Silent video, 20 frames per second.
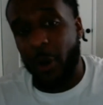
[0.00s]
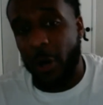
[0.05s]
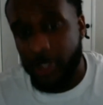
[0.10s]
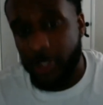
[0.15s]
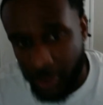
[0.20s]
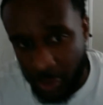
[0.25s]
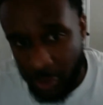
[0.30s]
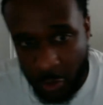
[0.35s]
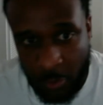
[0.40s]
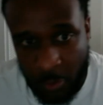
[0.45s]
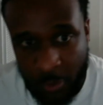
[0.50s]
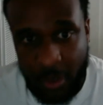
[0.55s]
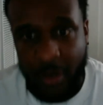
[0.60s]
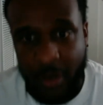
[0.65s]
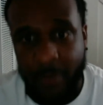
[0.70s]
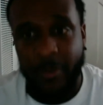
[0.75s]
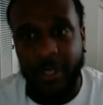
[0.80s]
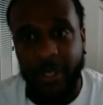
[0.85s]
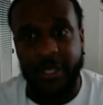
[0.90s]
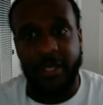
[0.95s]
2,
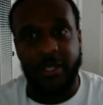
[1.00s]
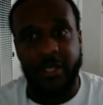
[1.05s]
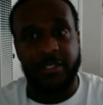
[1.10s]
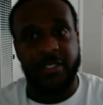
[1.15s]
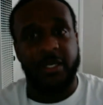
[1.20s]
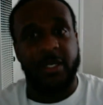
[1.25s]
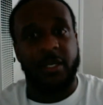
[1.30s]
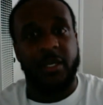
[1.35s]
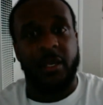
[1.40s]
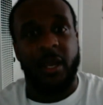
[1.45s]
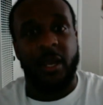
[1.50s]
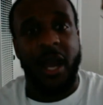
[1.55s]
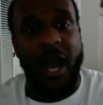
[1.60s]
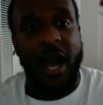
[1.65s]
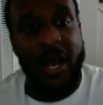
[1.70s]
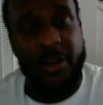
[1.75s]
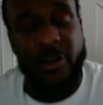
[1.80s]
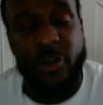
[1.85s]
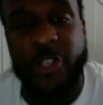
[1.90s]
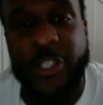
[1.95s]
because
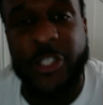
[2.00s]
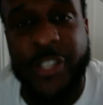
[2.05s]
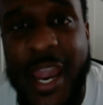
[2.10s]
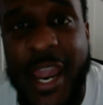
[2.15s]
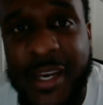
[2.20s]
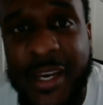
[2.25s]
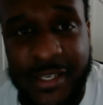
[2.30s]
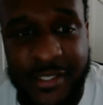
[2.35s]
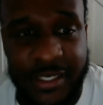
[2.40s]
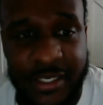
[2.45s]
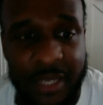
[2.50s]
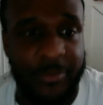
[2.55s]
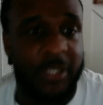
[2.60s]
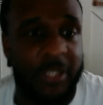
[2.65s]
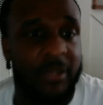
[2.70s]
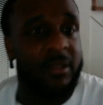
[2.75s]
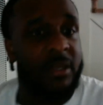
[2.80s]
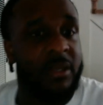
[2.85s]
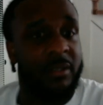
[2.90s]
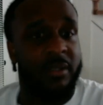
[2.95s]
understanding something.
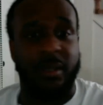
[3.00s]
Look,